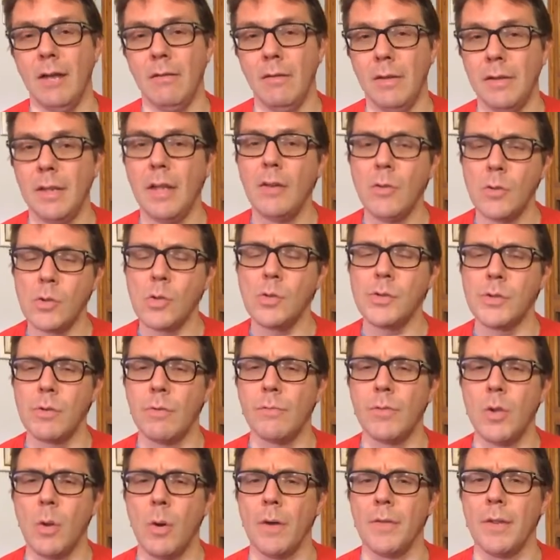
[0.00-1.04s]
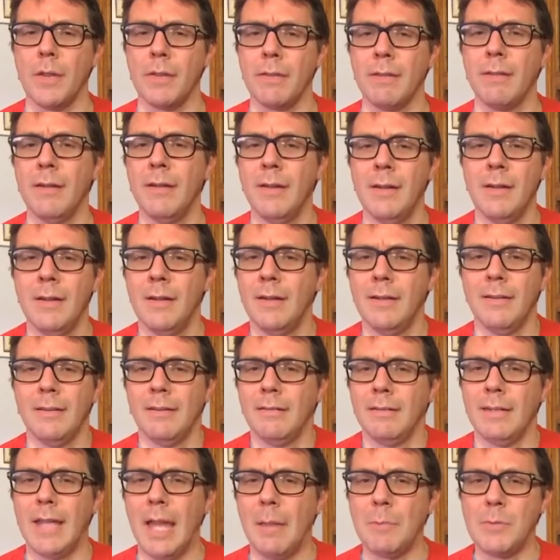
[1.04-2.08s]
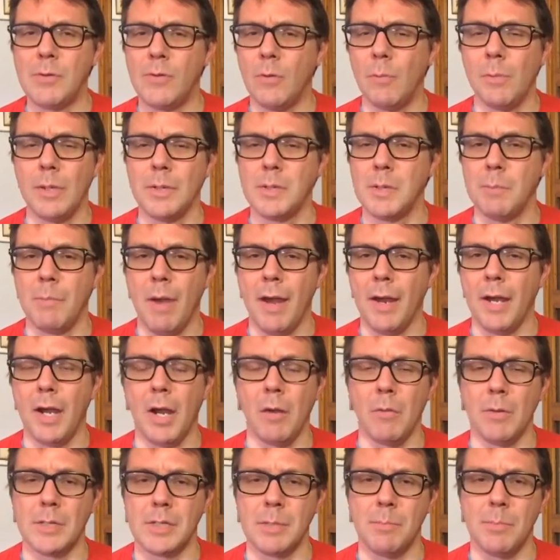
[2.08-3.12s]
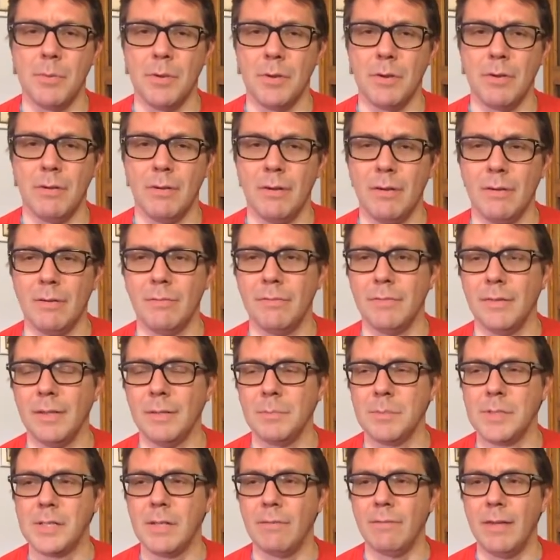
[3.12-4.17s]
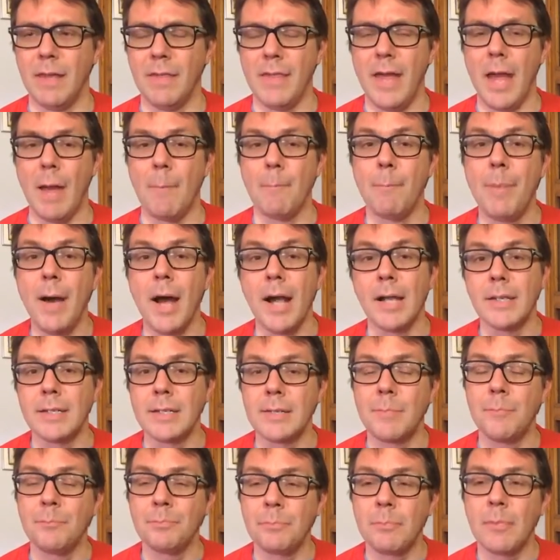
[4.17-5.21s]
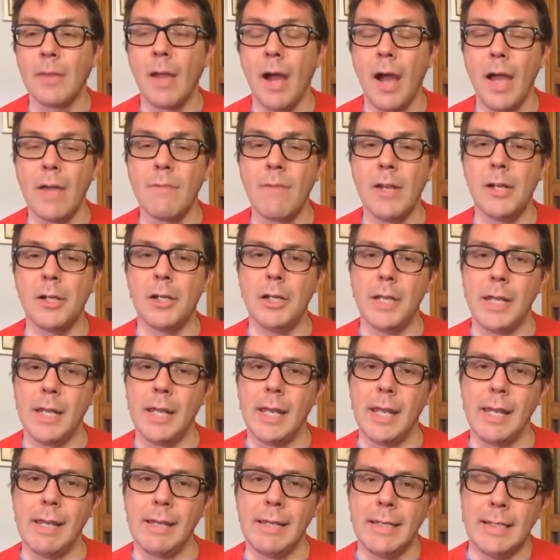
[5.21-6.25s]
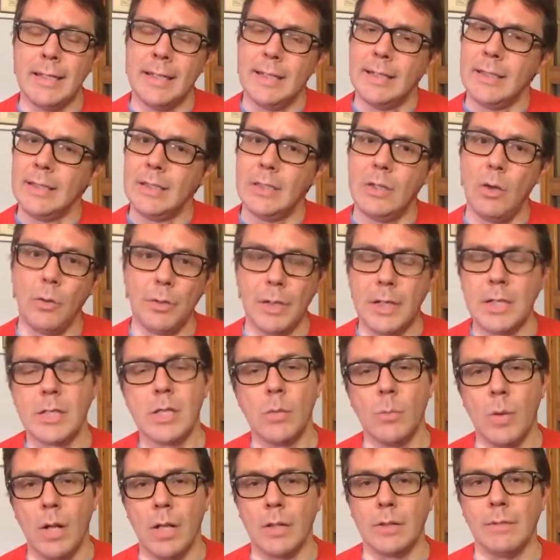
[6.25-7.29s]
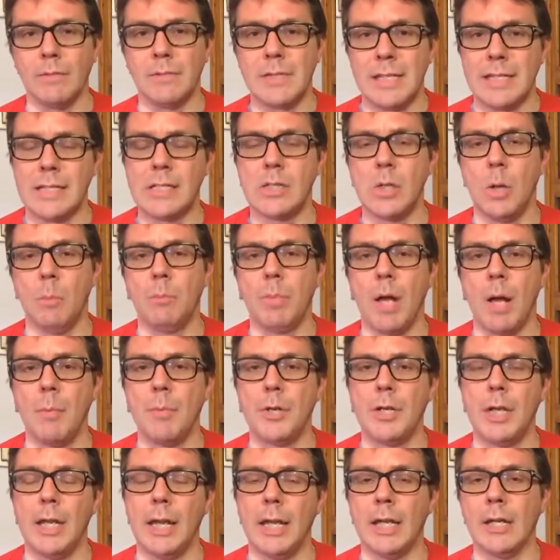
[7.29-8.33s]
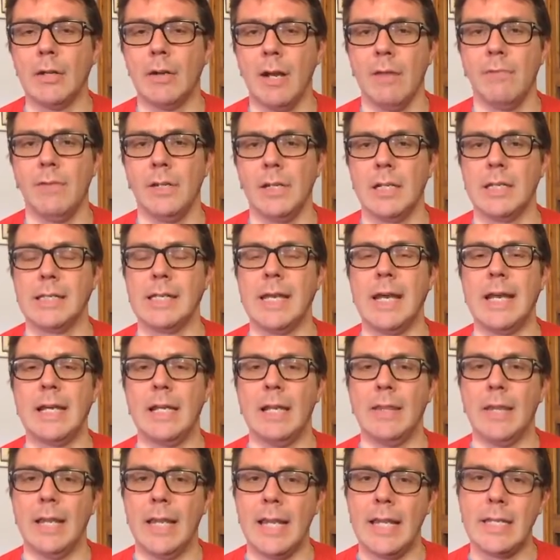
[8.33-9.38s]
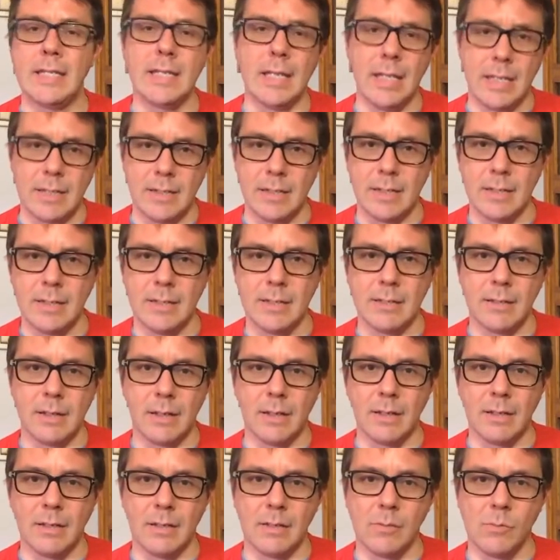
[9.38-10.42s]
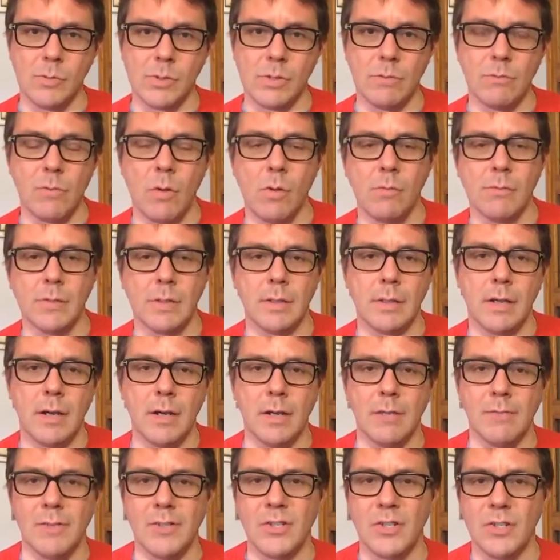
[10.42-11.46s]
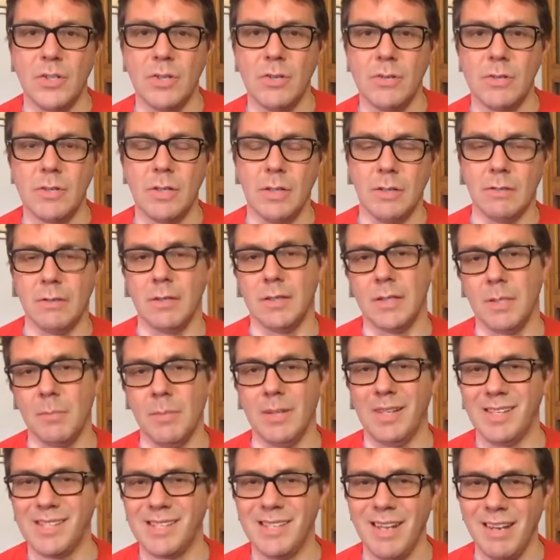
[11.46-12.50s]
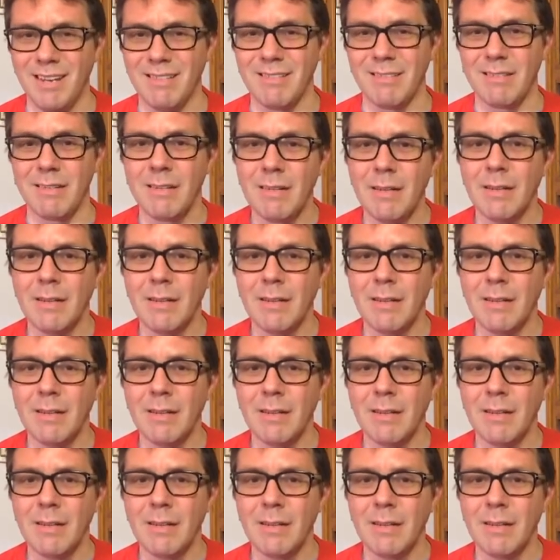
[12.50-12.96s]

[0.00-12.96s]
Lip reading: and then there's also a few other Games for BBC Micro as a book of stuff like that. But I eventually got into the world of desktop publishing and graphic design in the late 80s, and was involved in kind of introducing, to some extent,